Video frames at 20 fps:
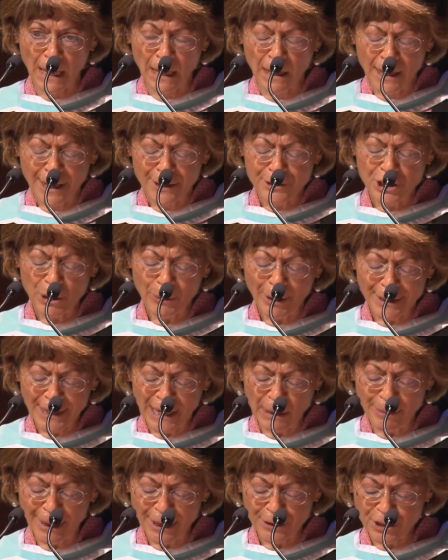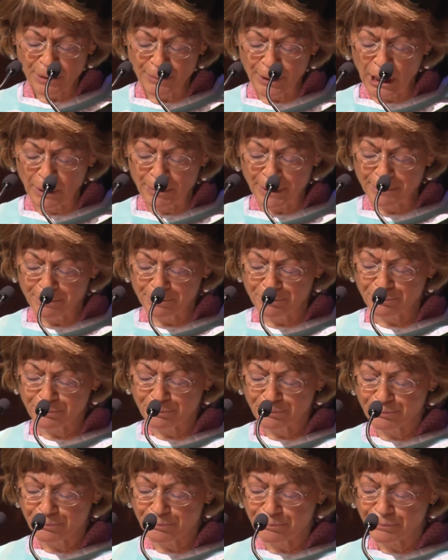And so I came back to Melbourne,
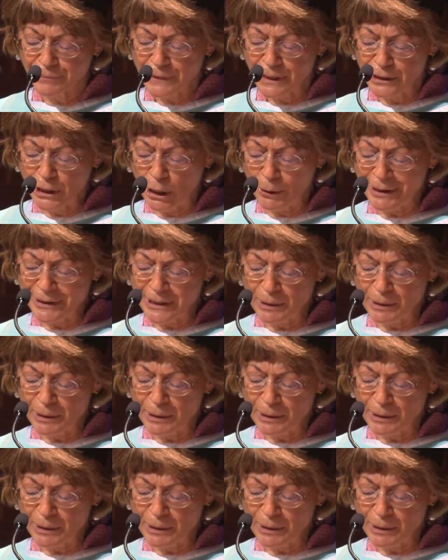knowing